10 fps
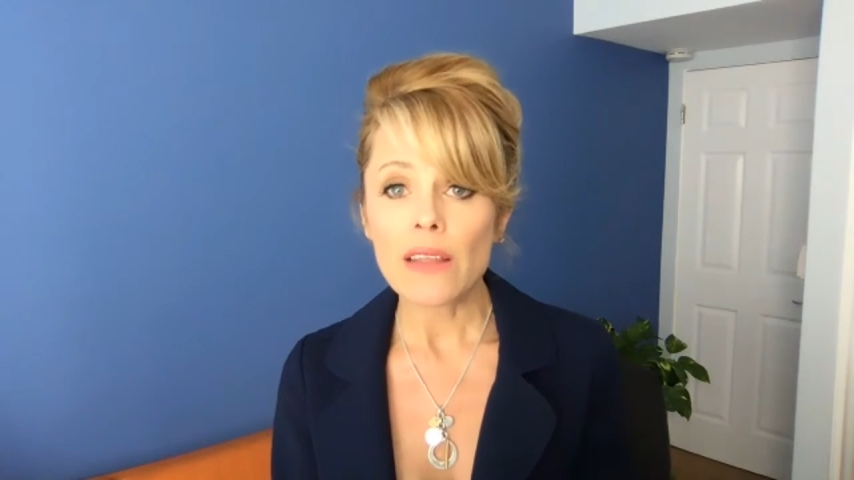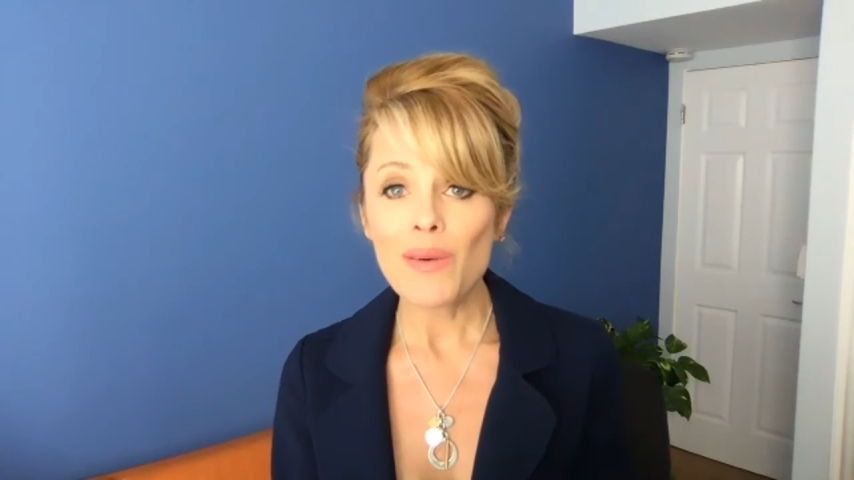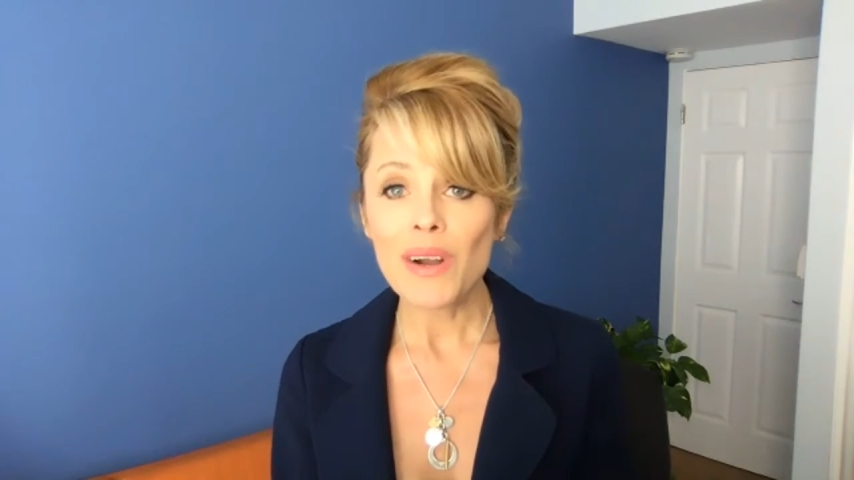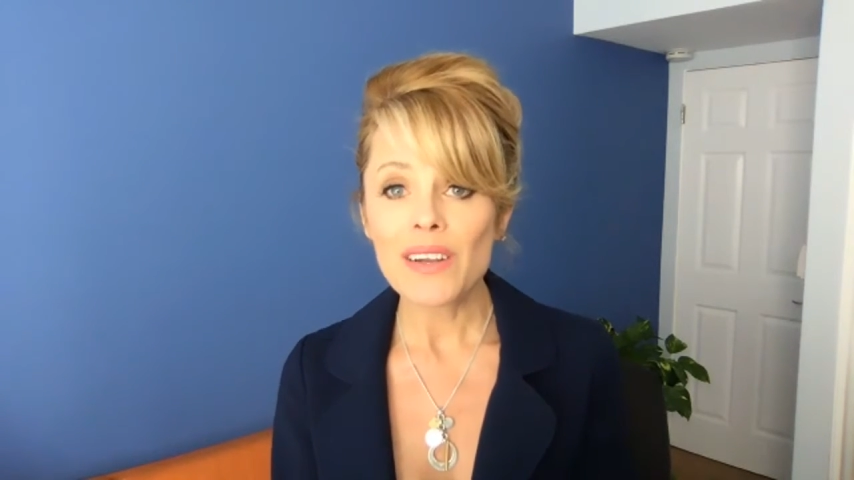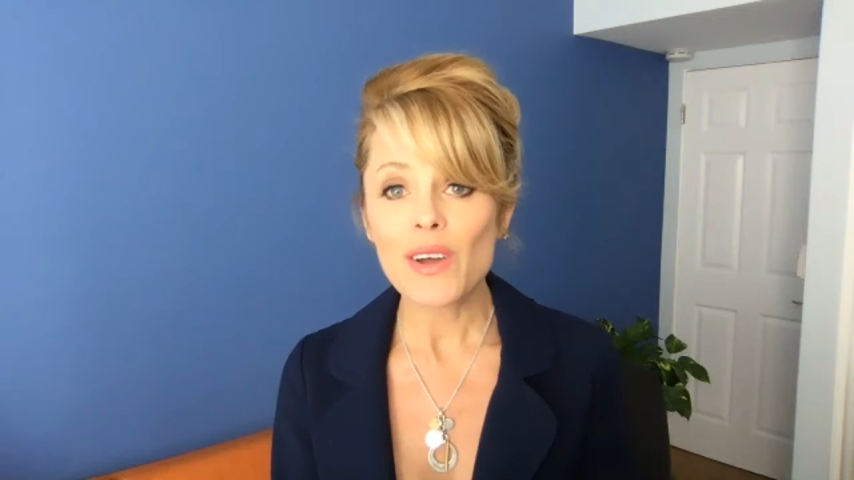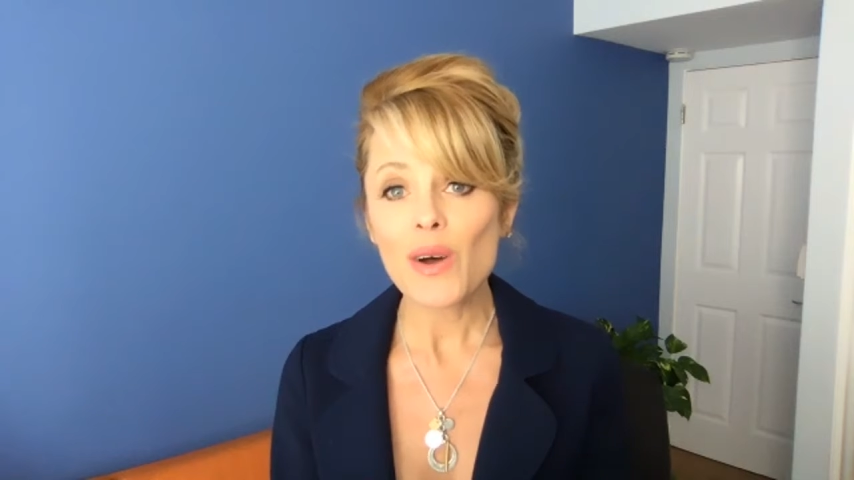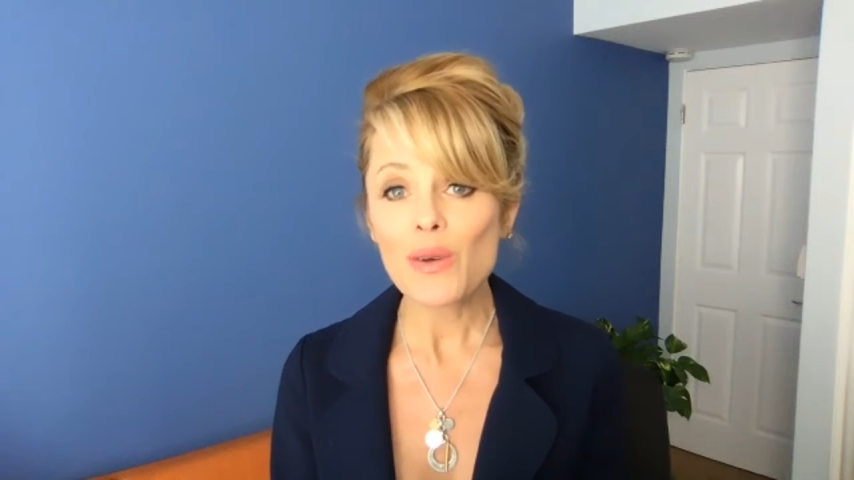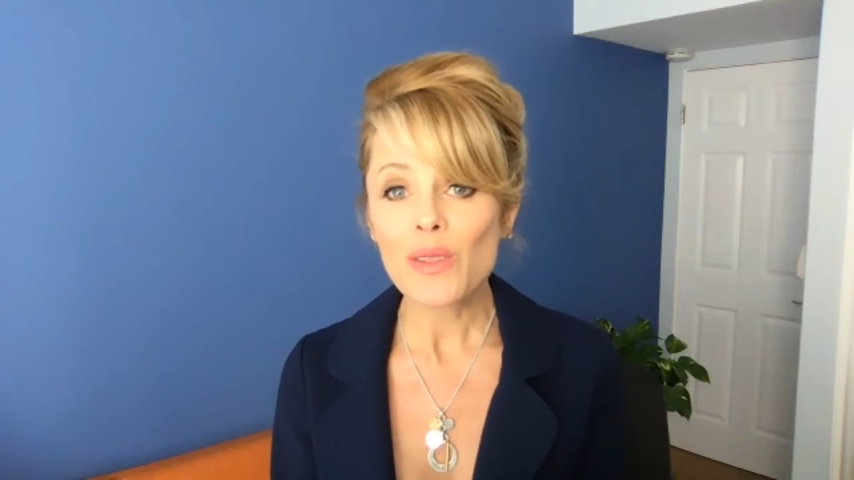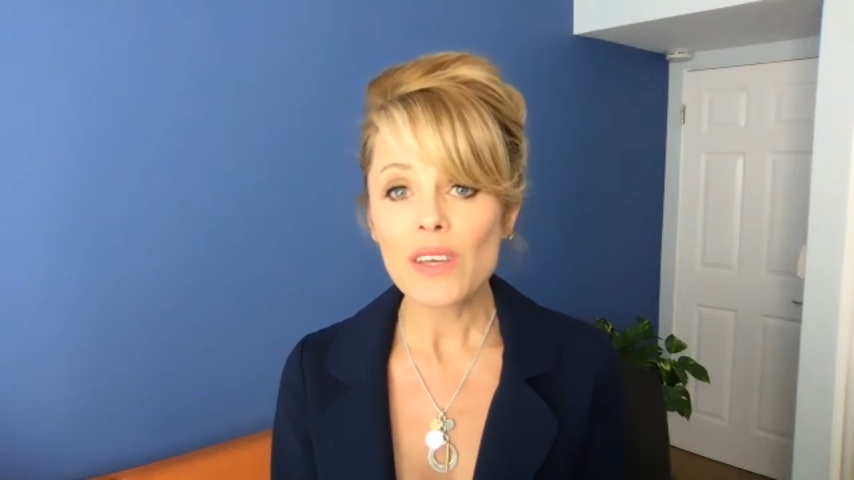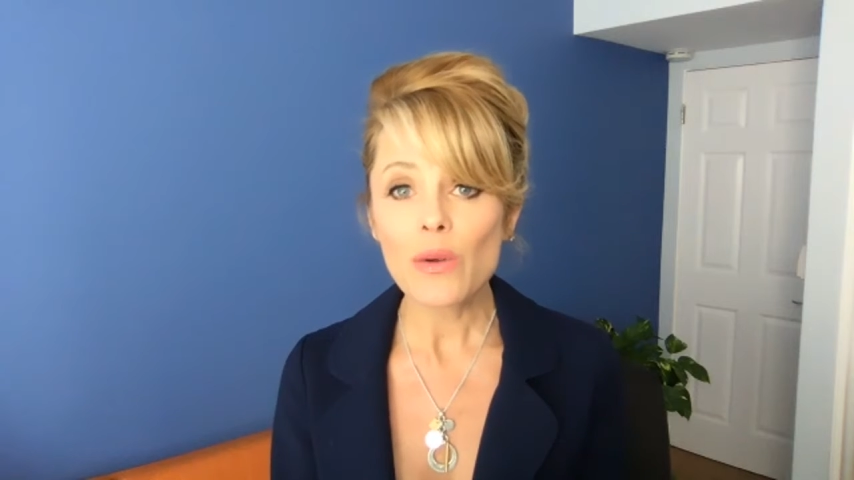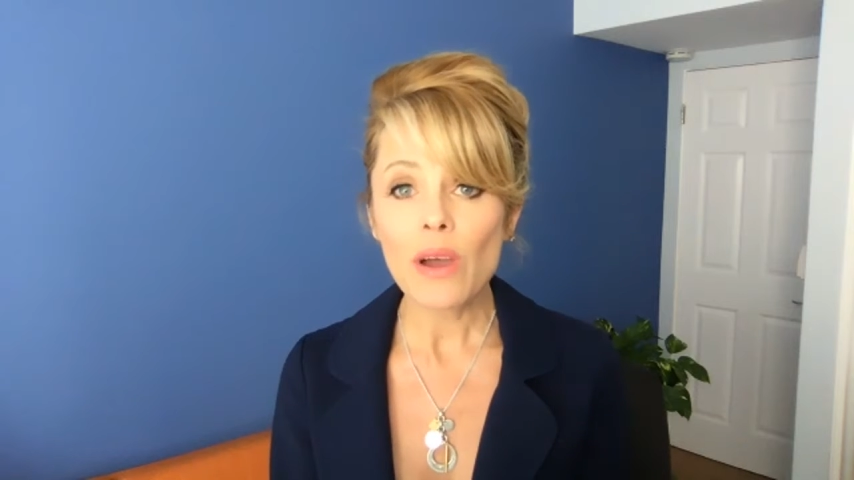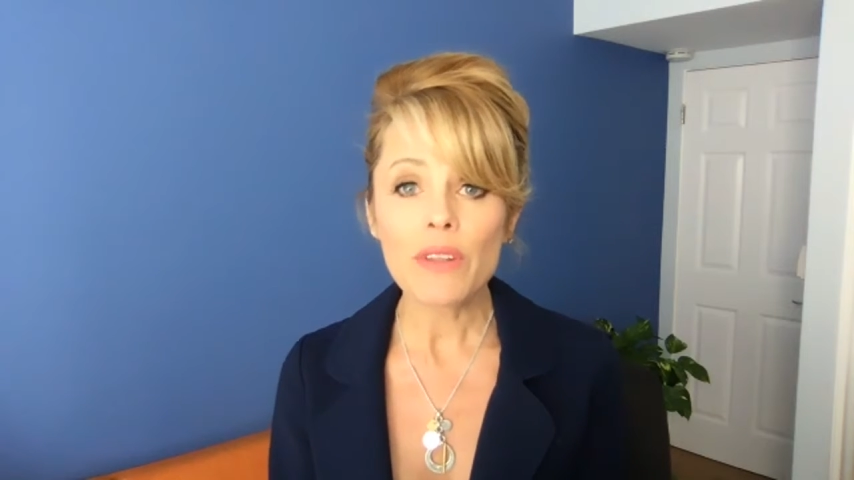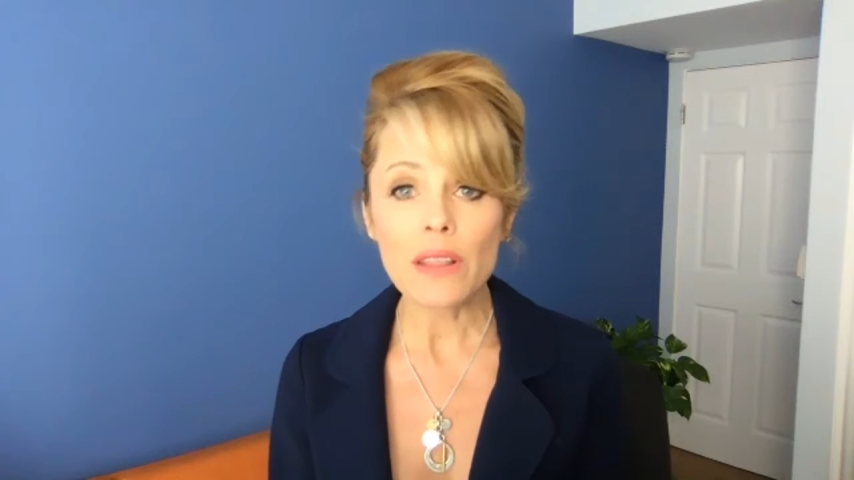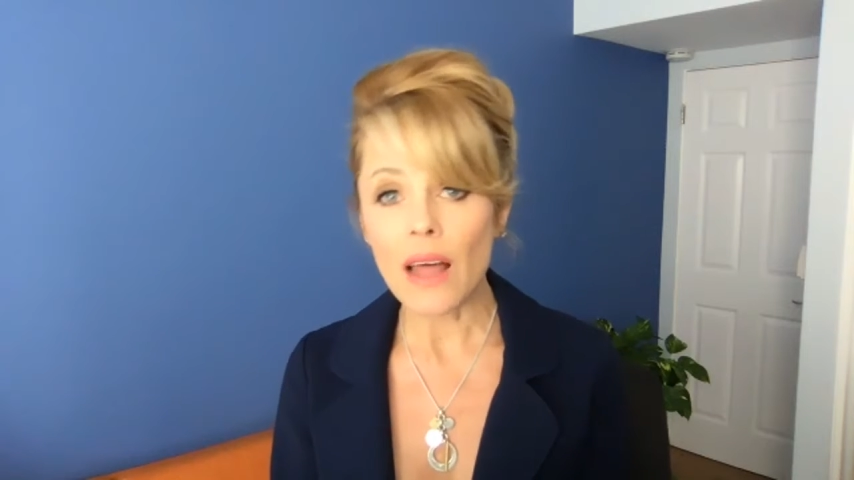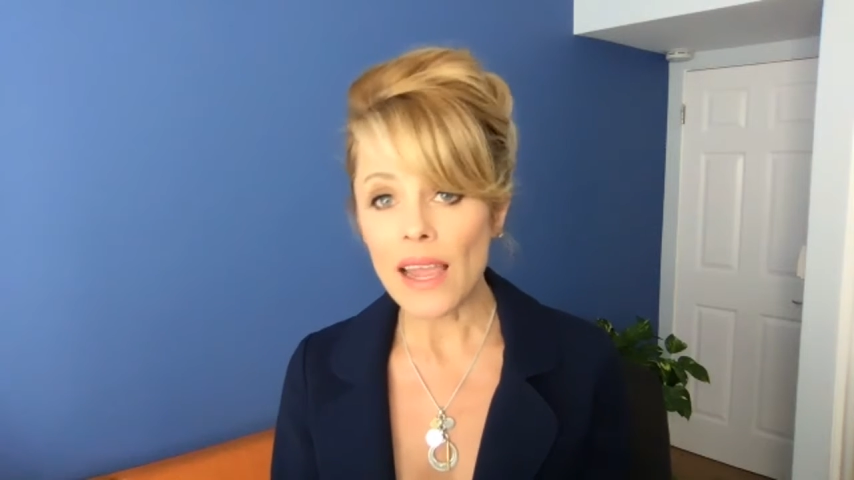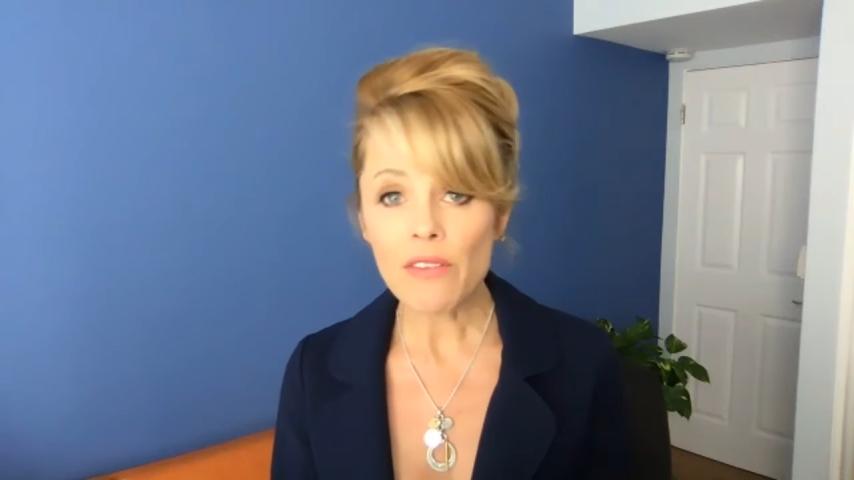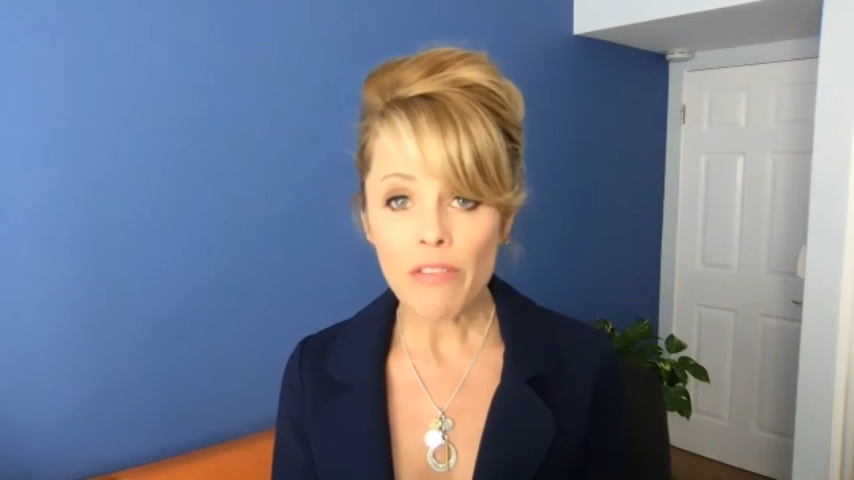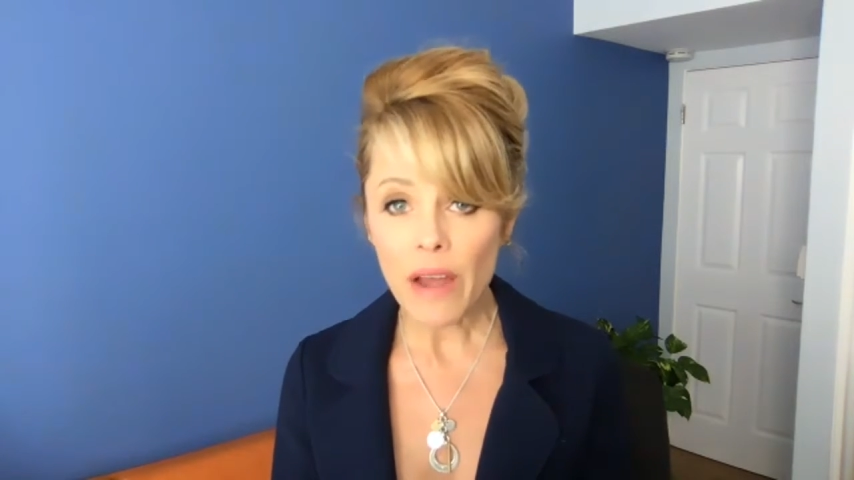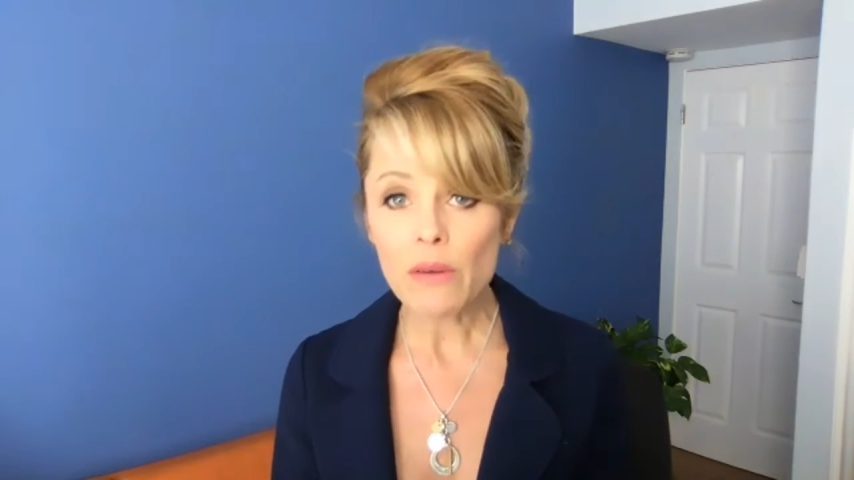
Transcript: They want to know that you have a life